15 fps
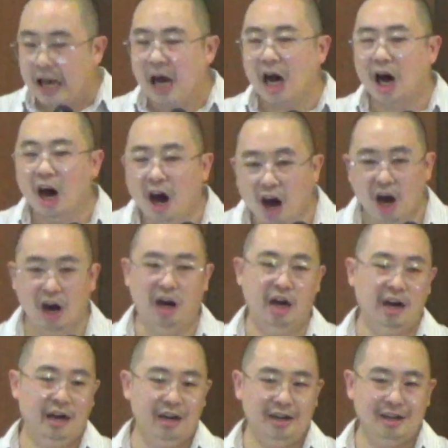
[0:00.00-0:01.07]

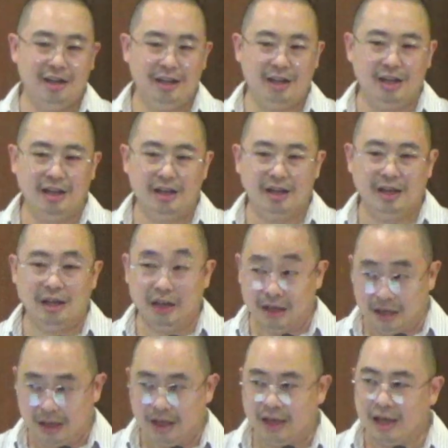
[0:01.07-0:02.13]
are
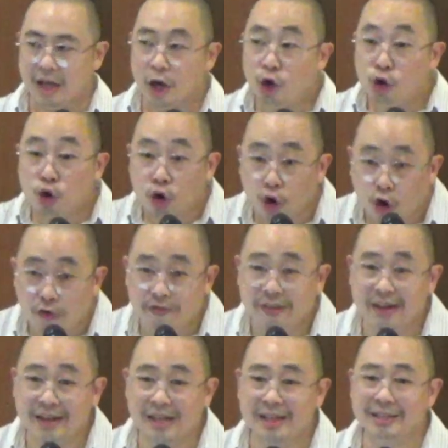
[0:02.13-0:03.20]

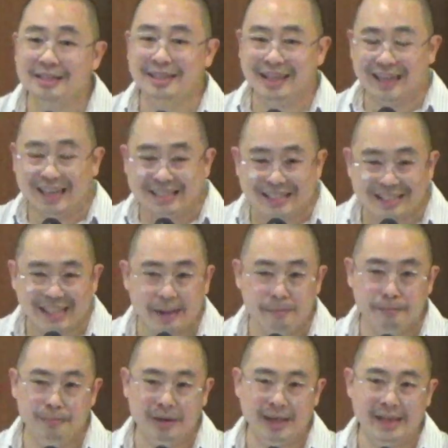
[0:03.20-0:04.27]
covenant
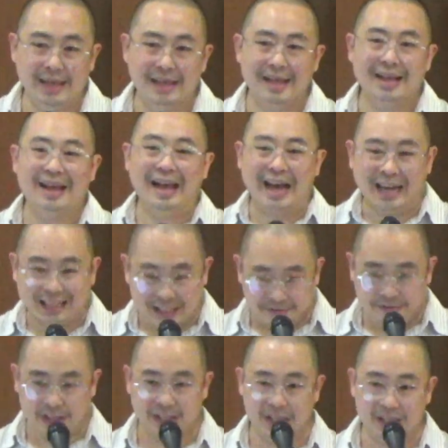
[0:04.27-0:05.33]
assembly
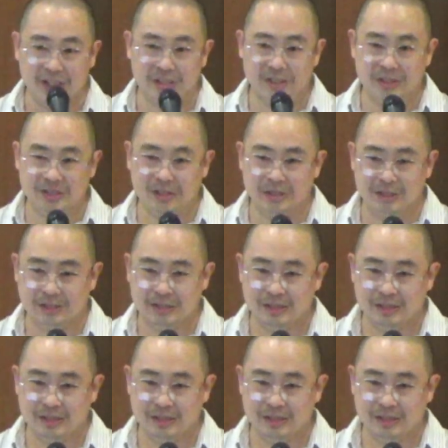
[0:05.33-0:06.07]
activities.